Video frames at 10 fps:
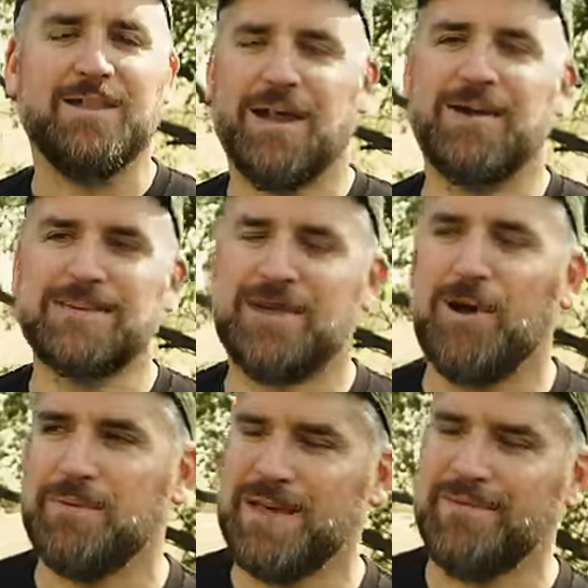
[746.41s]
Hilarious
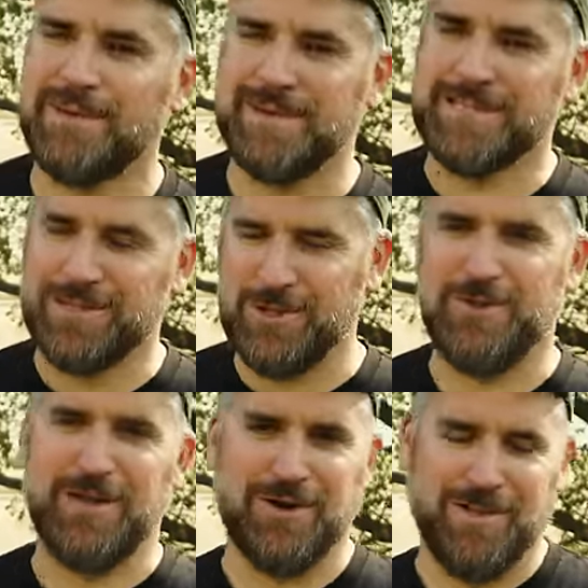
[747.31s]
though, I'm giving this
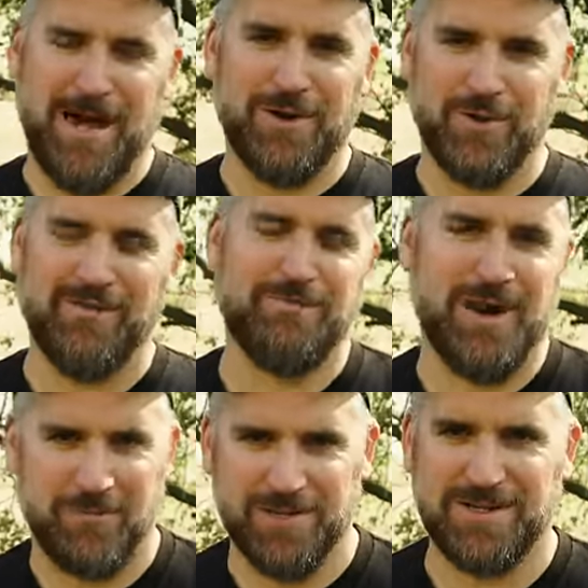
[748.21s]
illuminator a lot of grief,
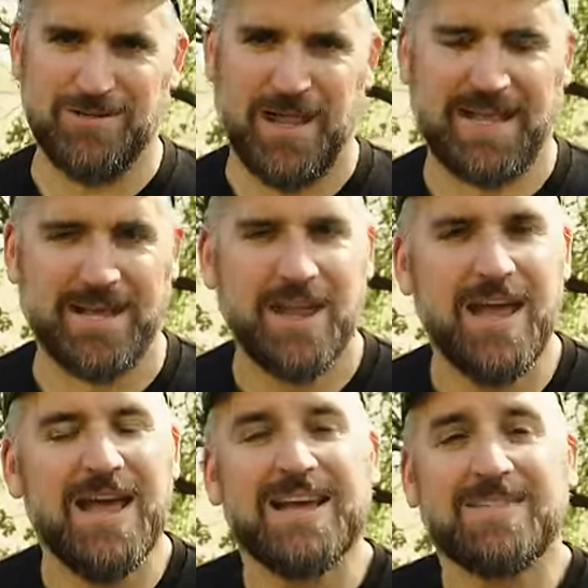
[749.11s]
but I really do like it.
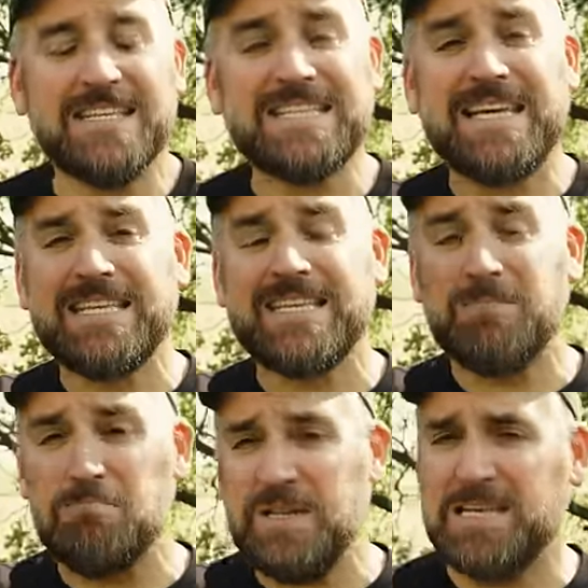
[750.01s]
Let's get into
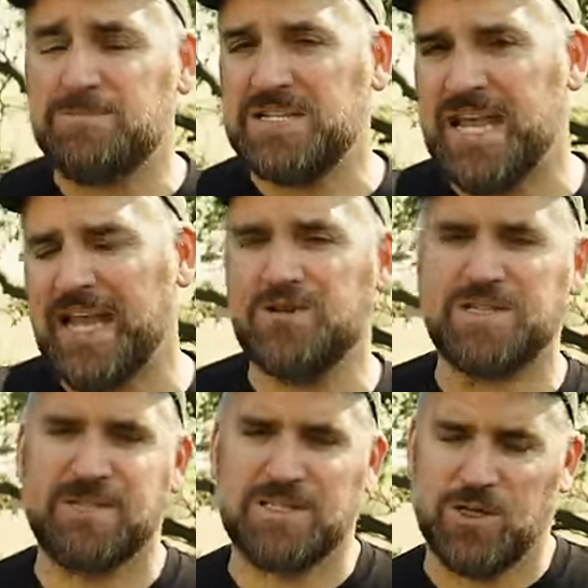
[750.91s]
the meat and
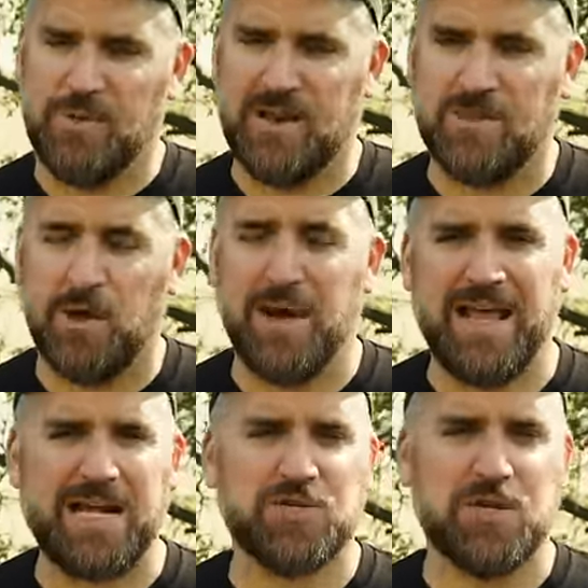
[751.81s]
potatoes of this illuminator though,
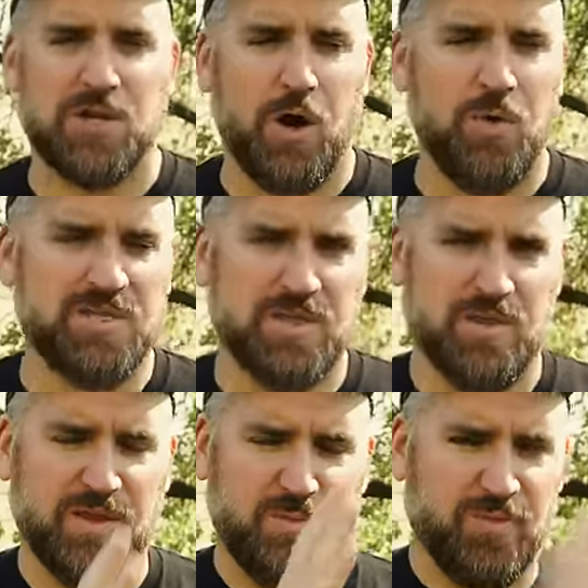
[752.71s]
and actually go into
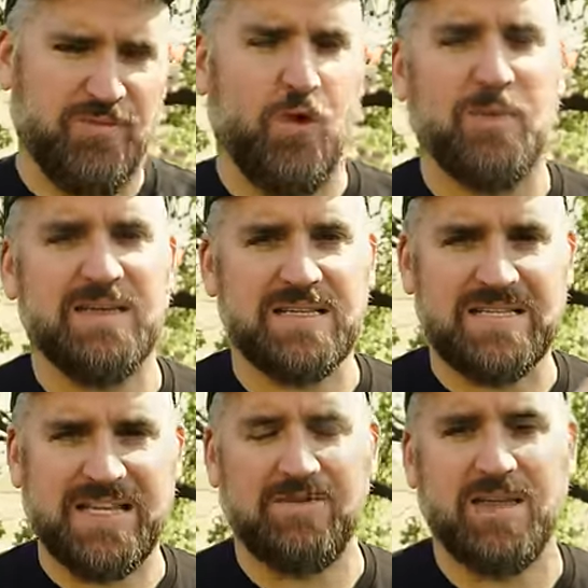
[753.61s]
the, the performance and
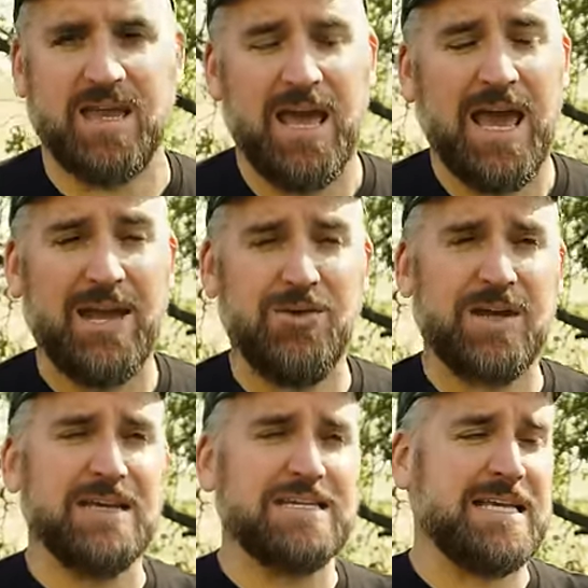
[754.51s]
see everything. And
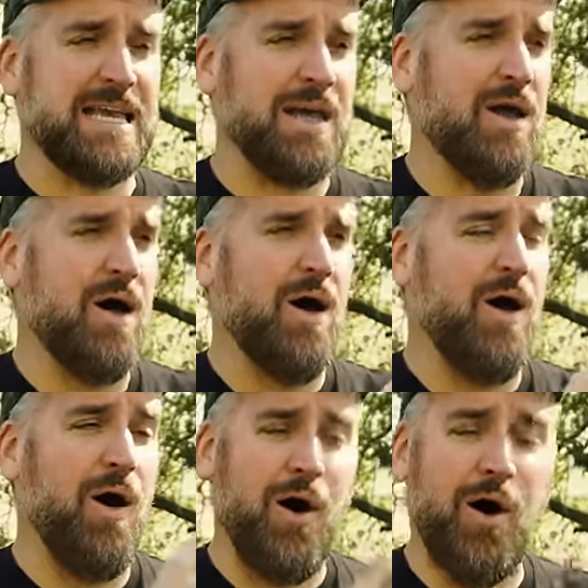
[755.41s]
you're gonna see
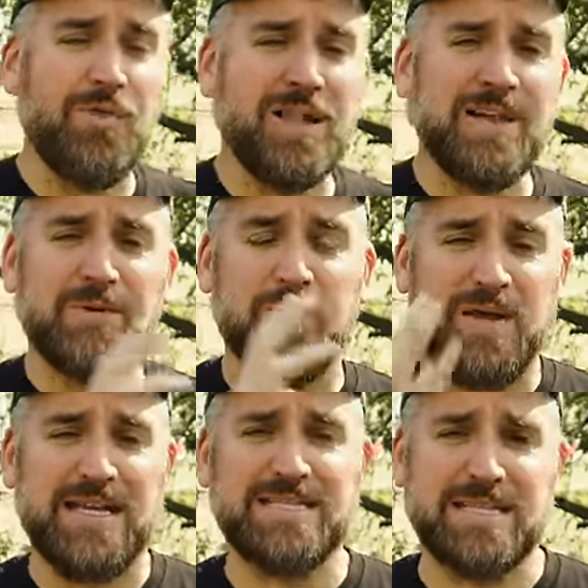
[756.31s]
all the different
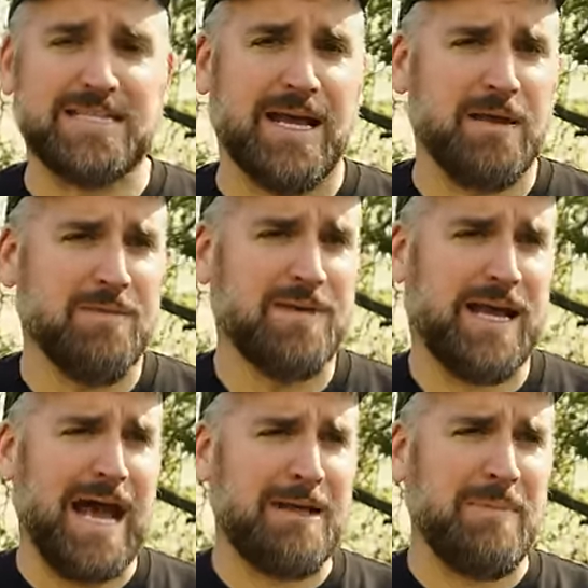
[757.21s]
pieces that
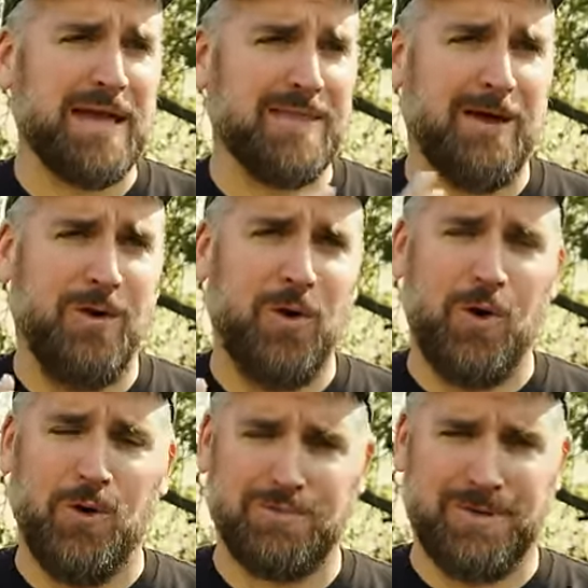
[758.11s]
kind of make that
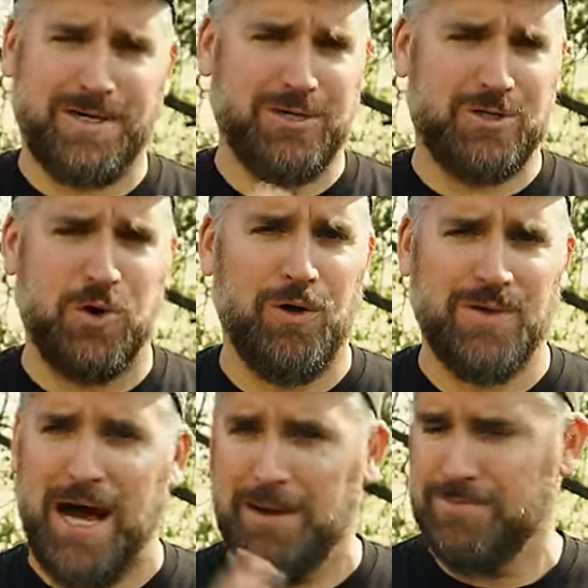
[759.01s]
whole control
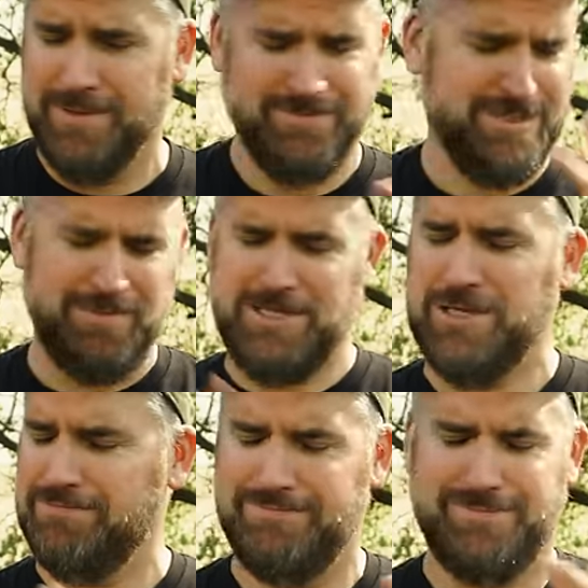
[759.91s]
knob just
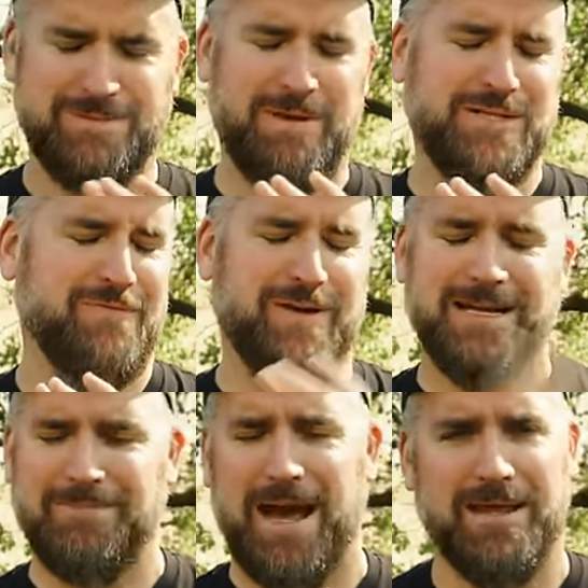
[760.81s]
makes you just makes you
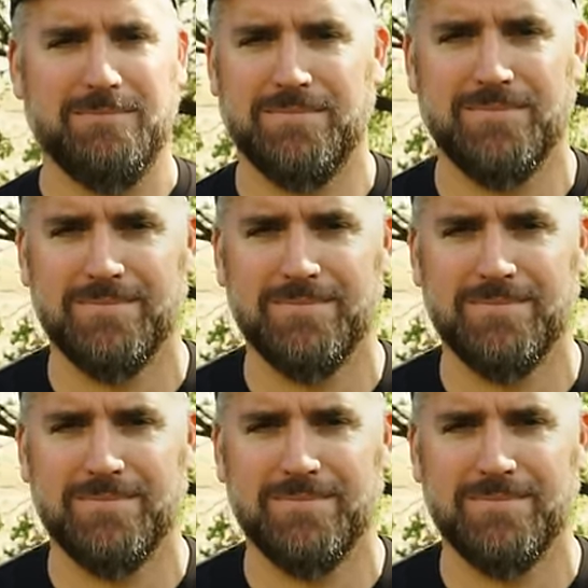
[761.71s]
forget about it.